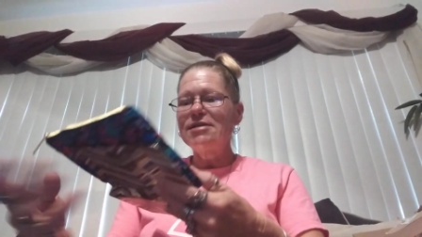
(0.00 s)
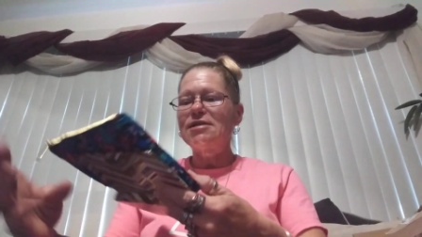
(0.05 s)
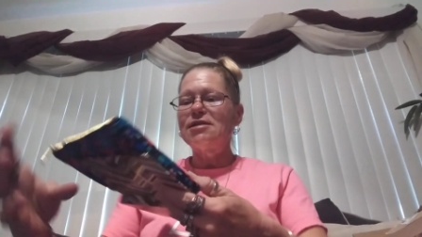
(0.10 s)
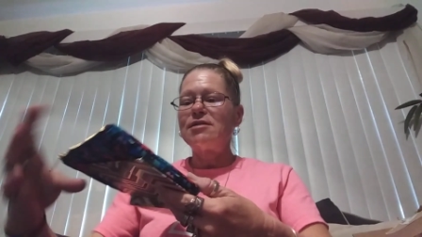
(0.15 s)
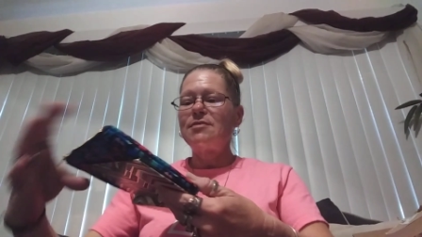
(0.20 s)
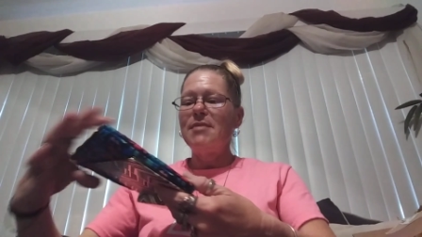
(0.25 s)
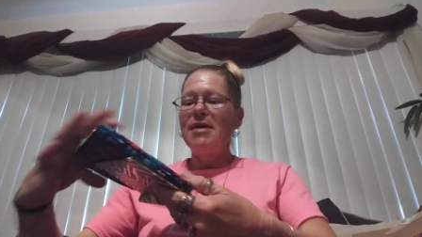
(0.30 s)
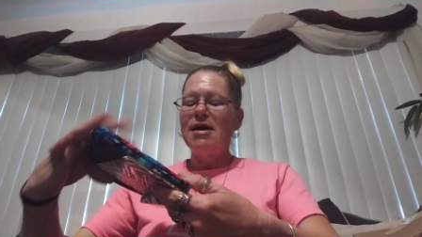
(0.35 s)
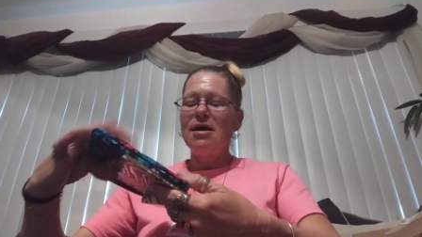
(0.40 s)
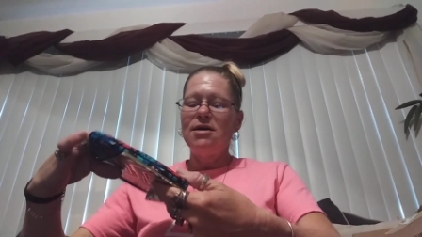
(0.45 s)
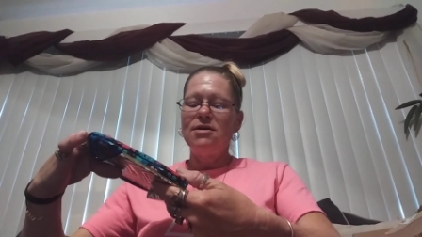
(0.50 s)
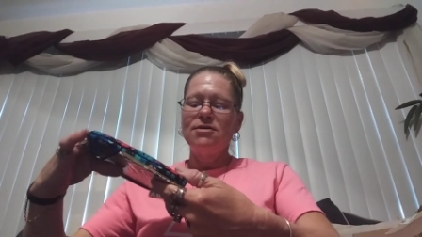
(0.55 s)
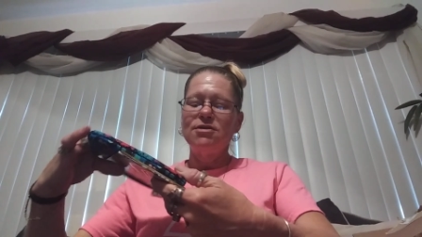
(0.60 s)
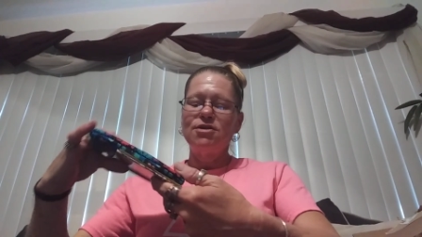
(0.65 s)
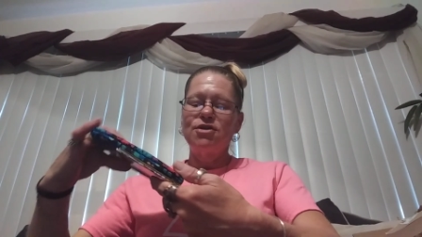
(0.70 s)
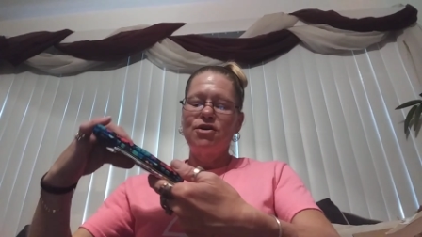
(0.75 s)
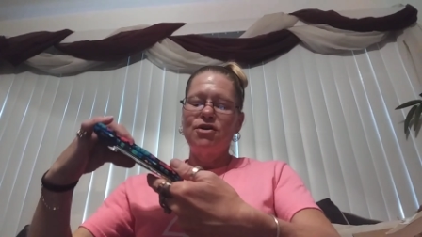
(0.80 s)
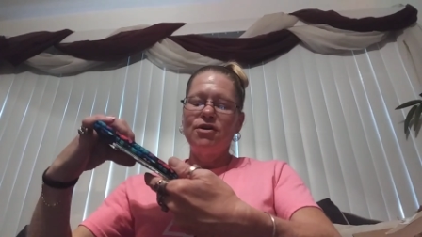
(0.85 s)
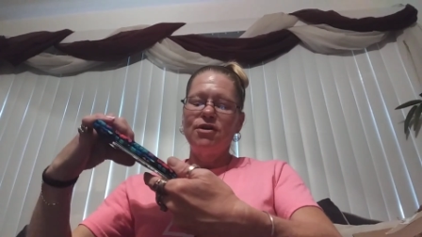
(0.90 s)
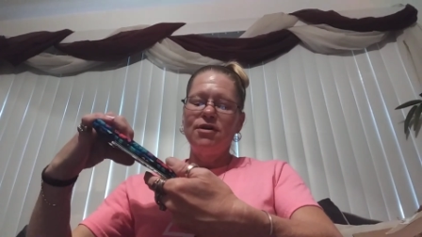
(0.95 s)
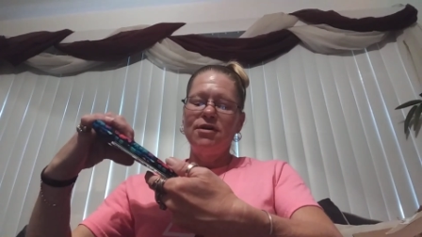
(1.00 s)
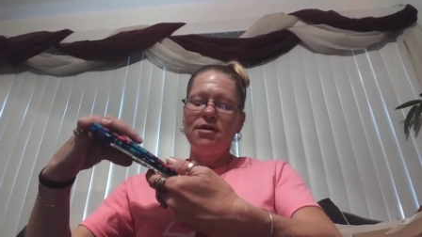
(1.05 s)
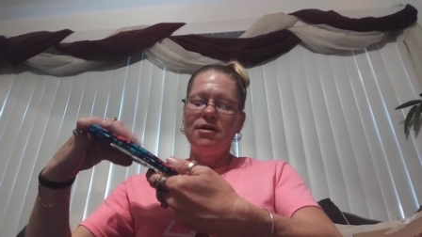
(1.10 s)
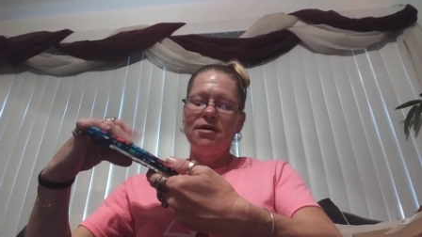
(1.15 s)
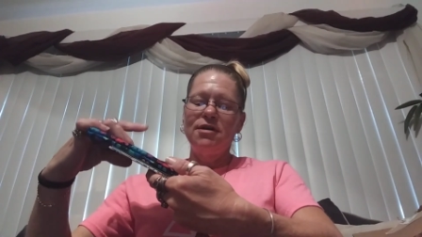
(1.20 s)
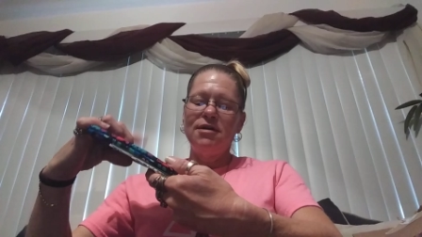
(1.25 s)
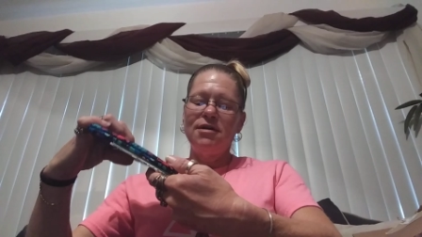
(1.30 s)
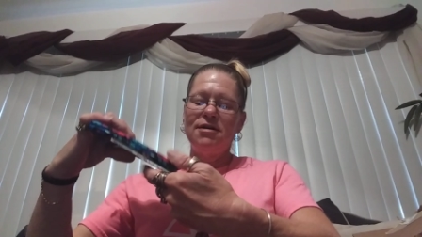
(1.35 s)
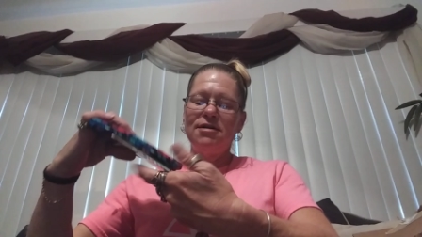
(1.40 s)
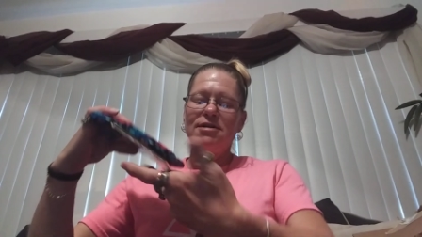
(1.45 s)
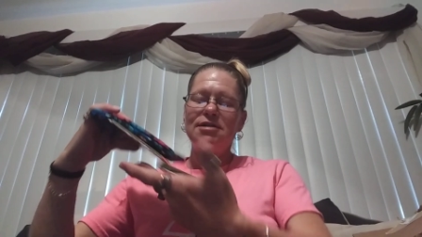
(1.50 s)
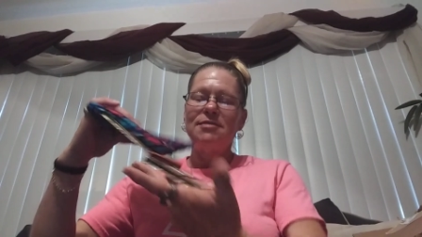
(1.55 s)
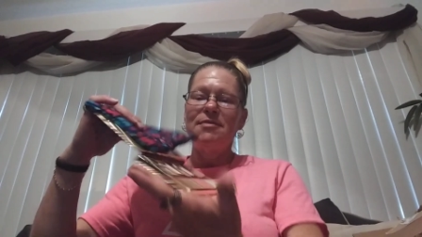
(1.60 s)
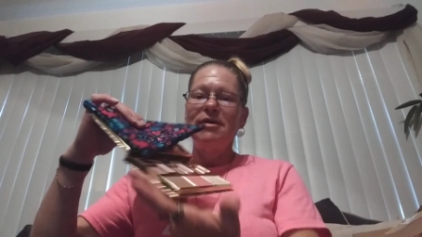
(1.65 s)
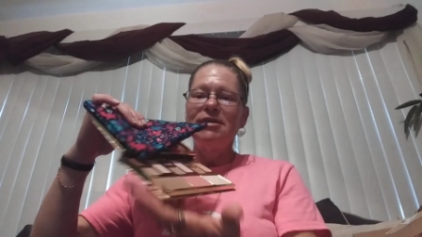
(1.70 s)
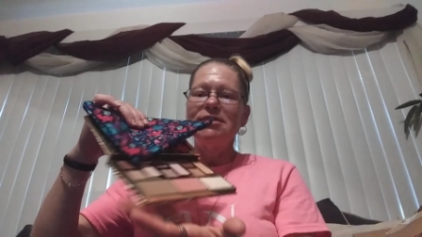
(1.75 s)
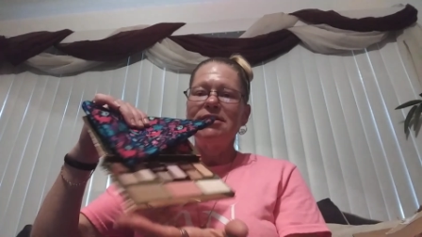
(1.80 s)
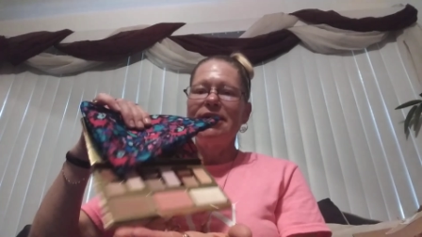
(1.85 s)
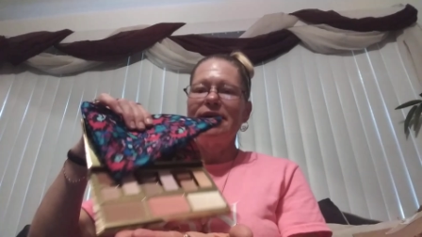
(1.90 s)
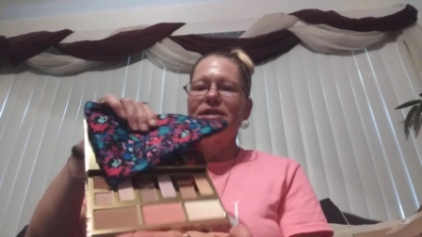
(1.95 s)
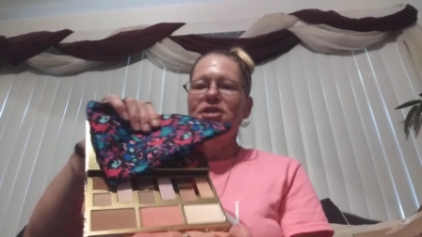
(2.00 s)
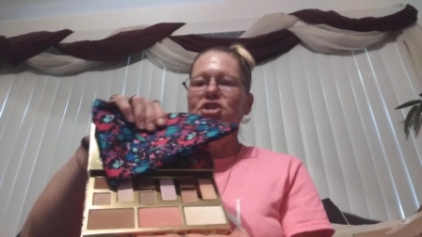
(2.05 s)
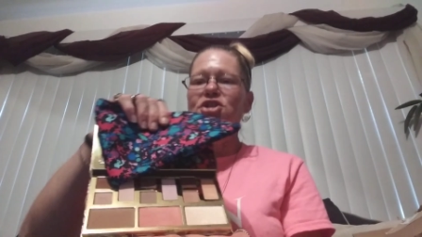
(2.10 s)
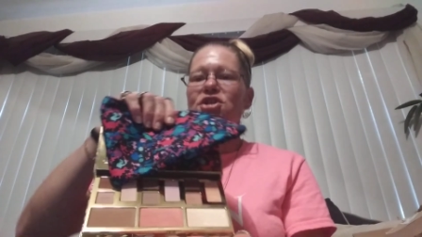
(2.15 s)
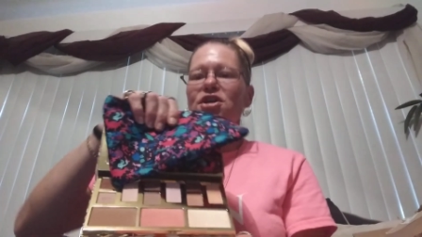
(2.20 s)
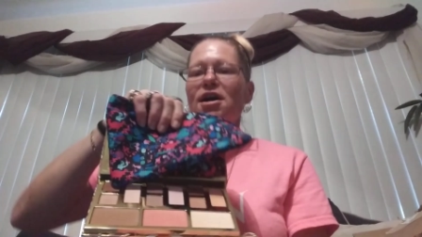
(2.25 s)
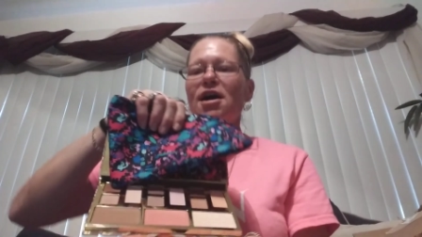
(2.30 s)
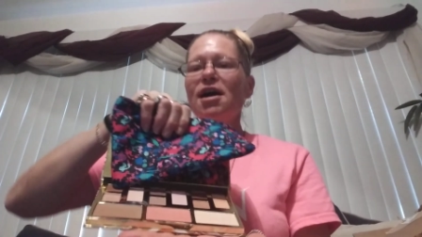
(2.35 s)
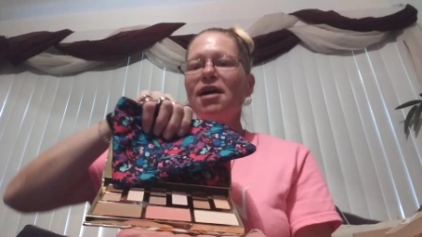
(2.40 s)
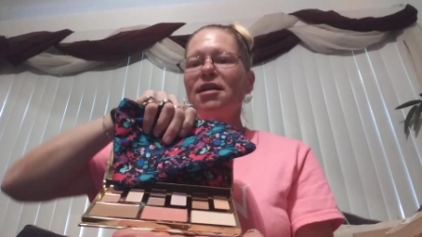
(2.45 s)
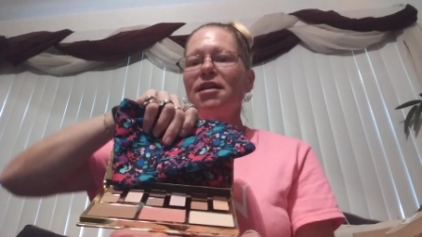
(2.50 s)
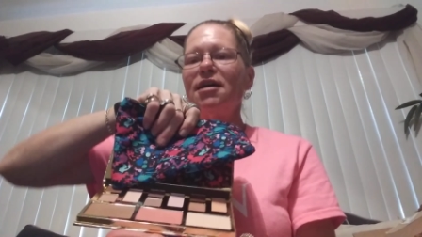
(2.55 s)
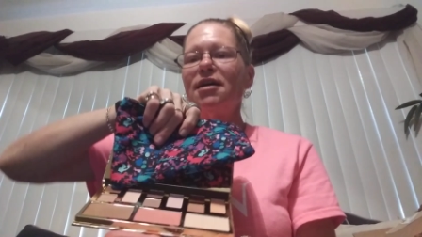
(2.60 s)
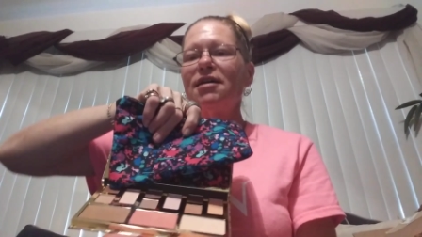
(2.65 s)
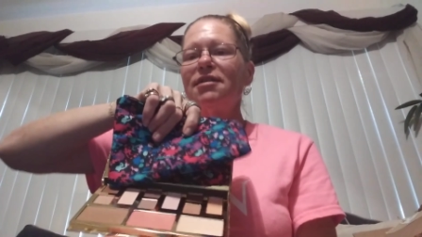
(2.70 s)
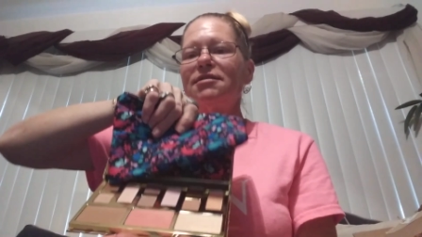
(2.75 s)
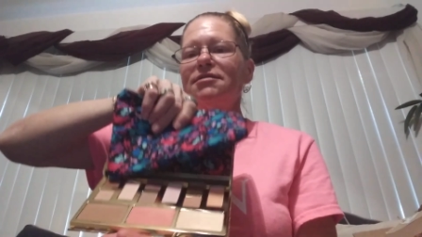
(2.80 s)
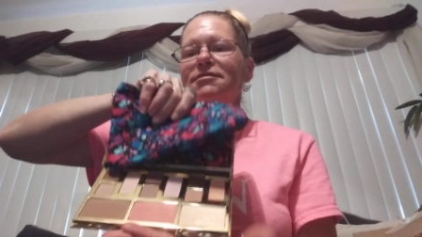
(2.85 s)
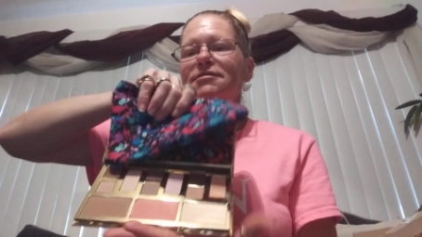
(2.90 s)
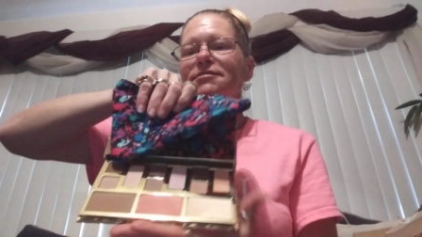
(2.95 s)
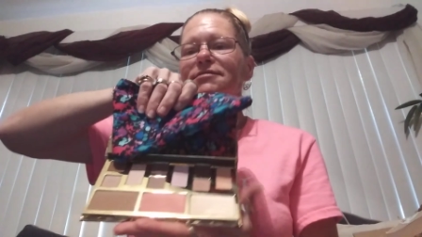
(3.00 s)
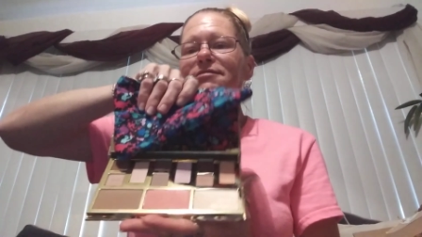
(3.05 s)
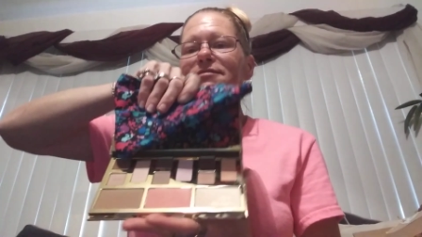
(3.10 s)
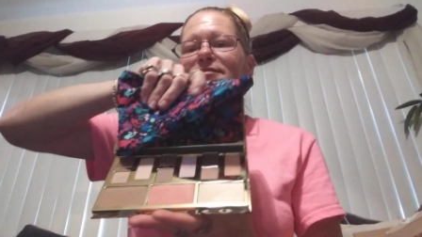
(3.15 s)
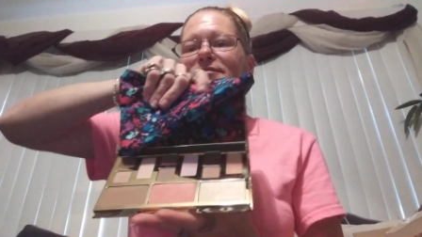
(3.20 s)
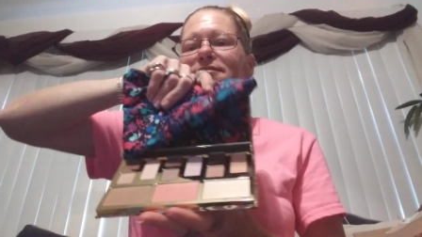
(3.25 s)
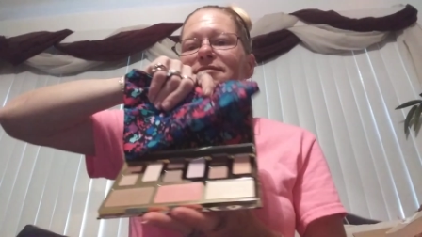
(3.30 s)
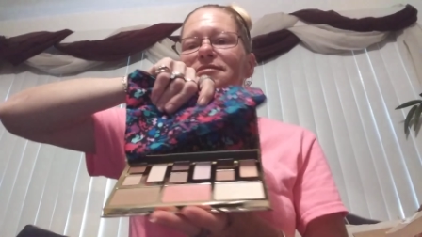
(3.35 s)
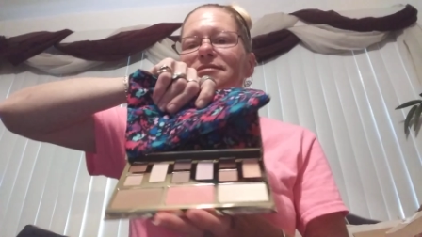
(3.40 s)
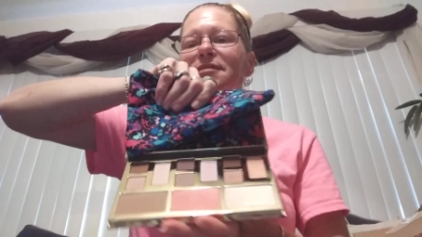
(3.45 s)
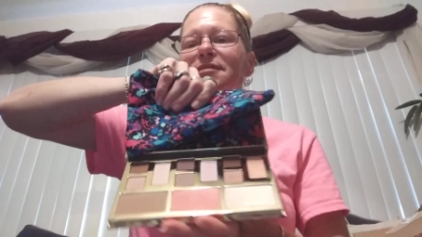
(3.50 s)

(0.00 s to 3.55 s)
smells good. It smells like chocolate. Me.